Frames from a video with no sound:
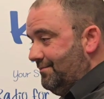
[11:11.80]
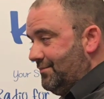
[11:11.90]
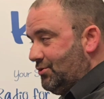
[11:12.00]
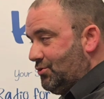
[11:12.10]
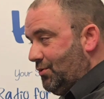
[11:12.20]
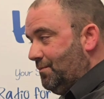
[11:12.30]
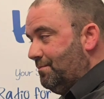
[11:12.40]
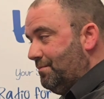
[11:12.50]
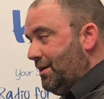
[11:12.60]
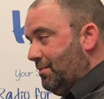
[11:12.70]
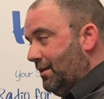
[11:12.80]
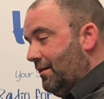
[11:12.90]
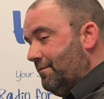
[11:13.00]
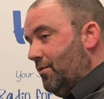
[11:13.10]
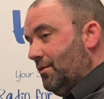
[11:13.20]
Some people
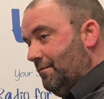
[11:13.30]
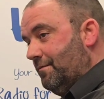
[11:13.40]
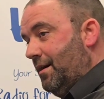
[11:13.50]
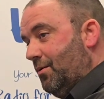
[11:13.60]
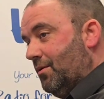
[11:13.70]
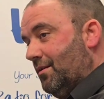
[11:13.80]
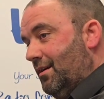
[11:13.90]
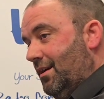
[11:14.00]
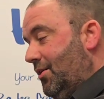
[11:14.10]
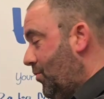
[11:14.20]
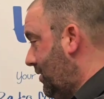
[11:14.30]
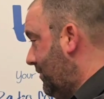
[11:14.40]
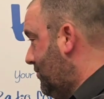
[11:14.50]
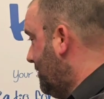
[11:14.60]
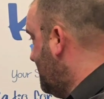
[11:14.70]
have fallen foul when
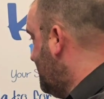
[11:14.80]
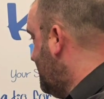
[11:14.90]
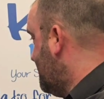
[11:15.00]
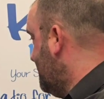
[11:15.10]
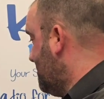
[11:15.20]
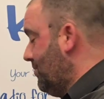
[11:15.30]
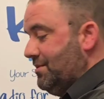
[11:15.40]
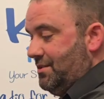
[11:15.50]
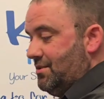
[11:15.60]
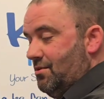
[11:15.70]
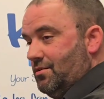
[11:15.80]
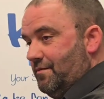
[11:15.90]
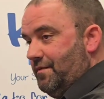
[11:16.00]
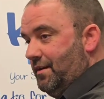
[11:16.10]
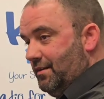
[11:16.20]
they've done the test and someone says, "Oh, you
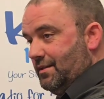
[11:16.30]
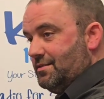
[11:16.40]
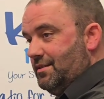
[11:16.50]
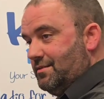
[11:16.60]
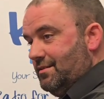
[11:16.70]
failed, that's it."